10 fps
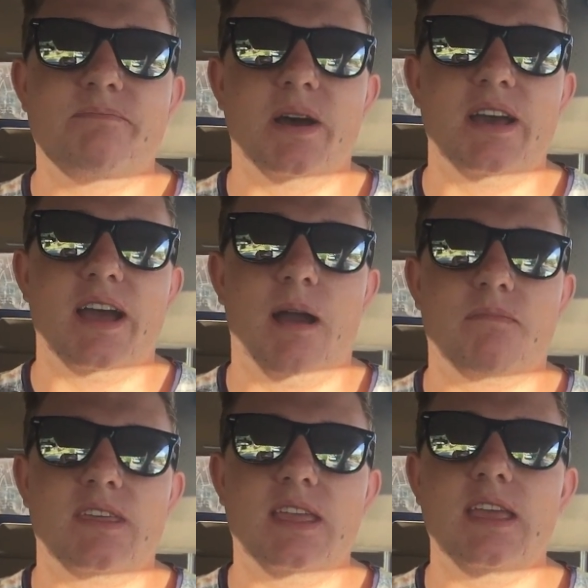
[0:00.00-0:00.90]
But
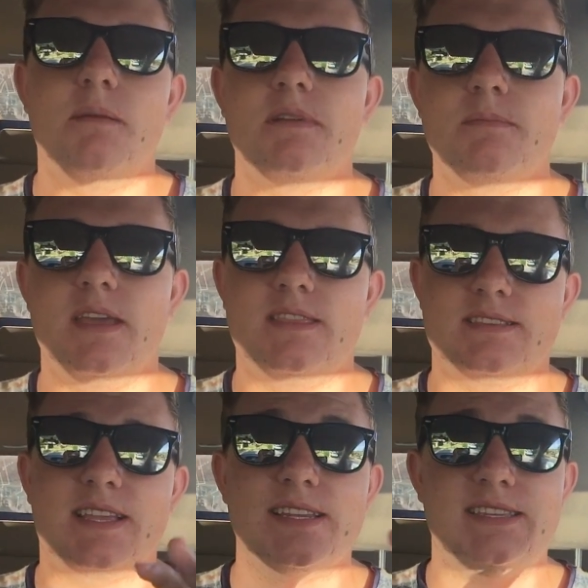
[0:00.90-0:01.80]
I'm thinking I'm going to make
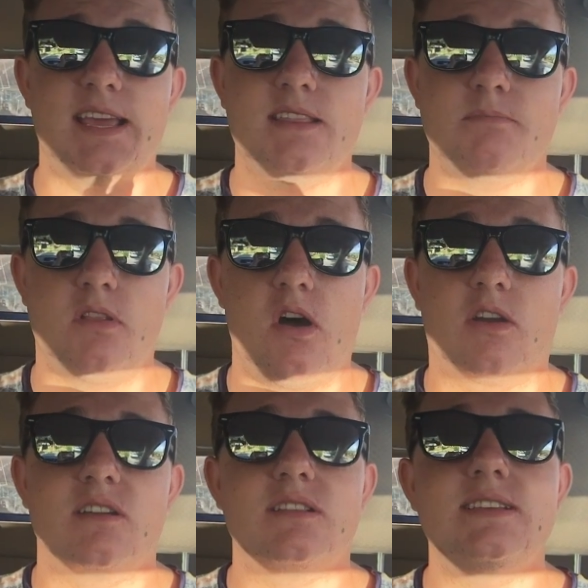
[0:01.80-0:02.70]
this like a daily
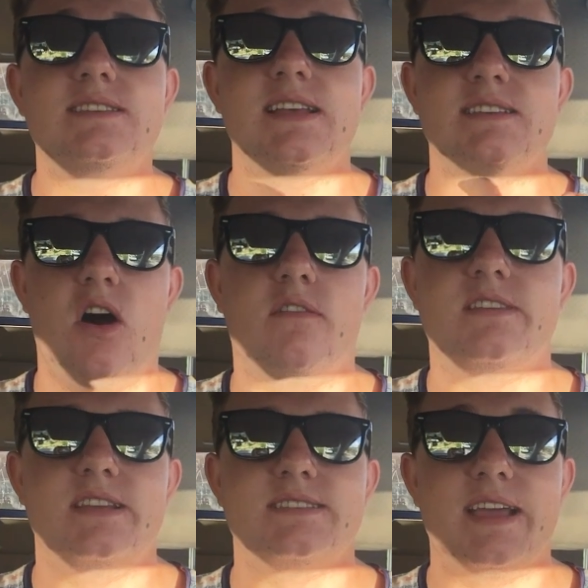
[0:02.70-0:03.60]
vlog, or at least as
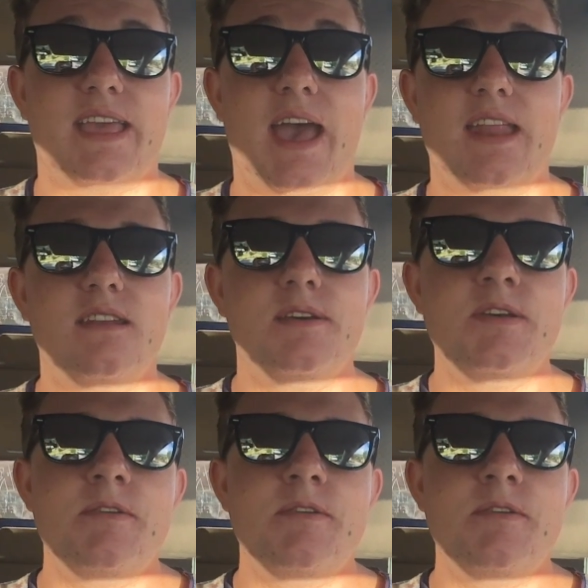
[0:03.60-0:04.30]
often as I can.